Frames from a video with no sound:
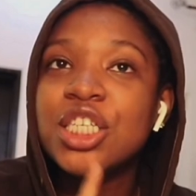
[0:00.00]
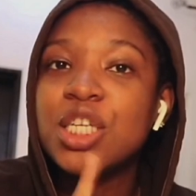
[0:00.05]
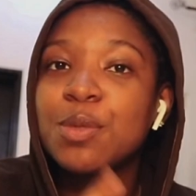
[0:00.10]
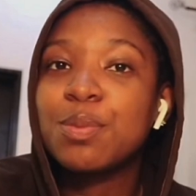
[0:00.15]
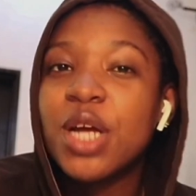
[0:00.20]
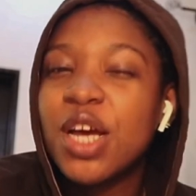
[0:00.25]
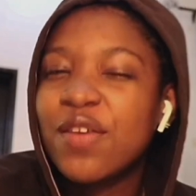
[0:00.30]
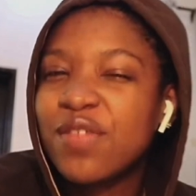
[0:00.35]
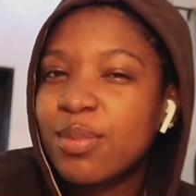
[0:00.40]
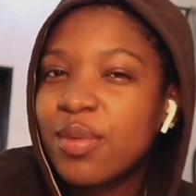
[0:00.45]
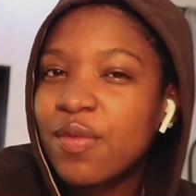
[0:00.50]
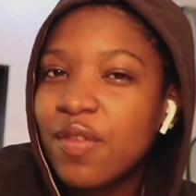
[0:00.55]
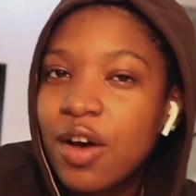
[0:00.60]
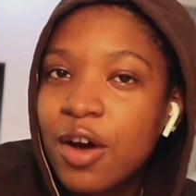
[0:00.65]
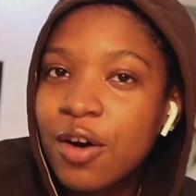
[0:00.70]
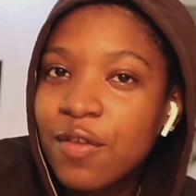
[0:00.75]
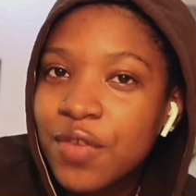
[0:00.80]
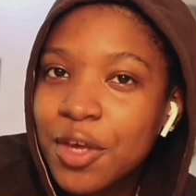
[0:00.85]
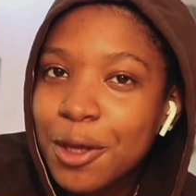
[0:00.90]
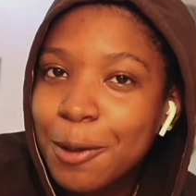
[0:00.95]
deprive them of
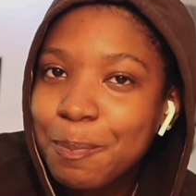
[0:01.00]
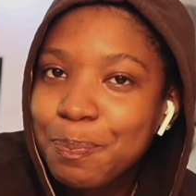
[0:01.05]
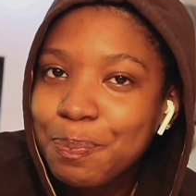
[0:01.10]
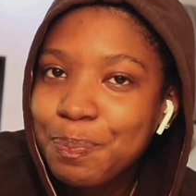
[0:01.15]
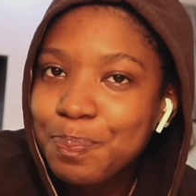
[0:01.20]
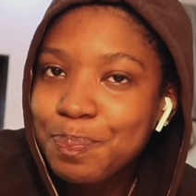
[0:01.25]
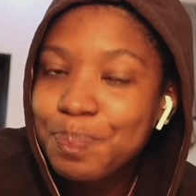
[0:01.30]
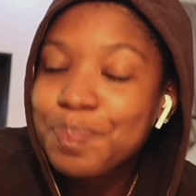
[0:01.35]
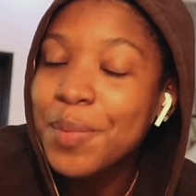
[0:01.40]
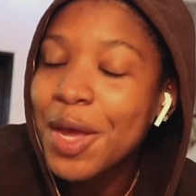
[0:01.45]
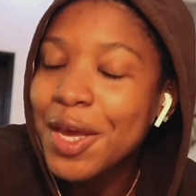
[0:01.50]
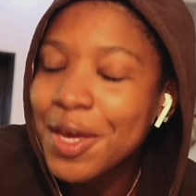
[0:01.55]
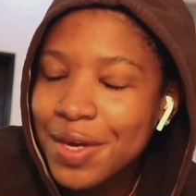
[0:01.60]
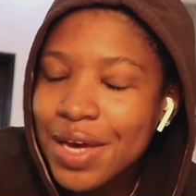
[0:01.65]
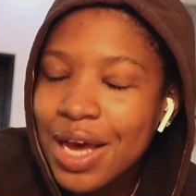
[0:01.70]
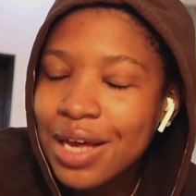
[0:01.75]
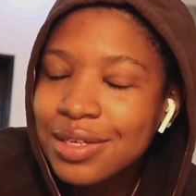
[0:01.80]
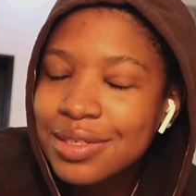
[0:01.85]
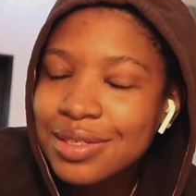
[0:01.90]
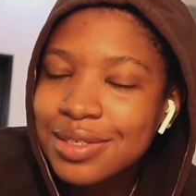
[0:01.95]
coffee.
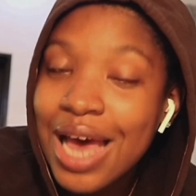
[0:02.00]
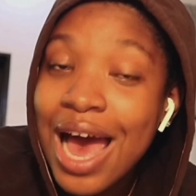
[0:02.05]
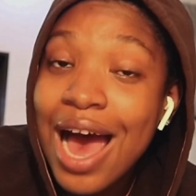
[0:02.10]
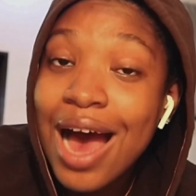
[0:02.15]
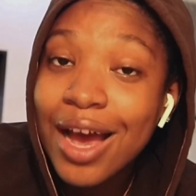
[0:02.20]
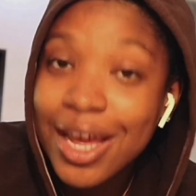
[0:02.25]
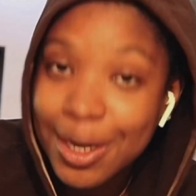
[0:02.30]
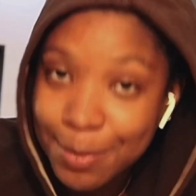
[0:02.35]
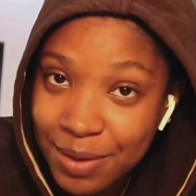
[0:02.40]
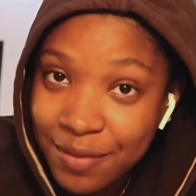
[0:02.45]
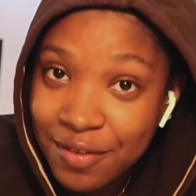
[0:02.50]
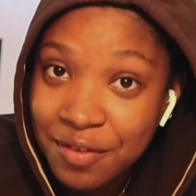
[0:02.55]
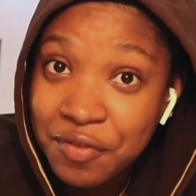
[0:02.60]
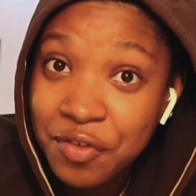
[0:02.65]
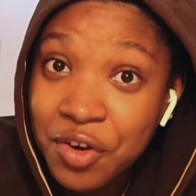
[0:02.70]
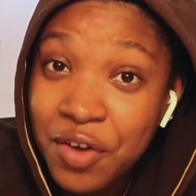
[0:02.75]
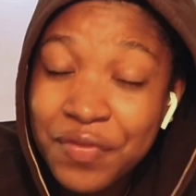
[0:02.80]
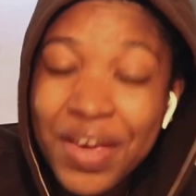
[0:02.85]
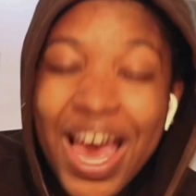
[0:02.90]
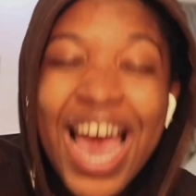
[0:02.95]
Yes, I deprive them of
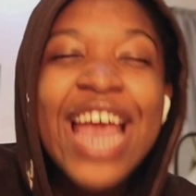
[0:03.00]
coffee.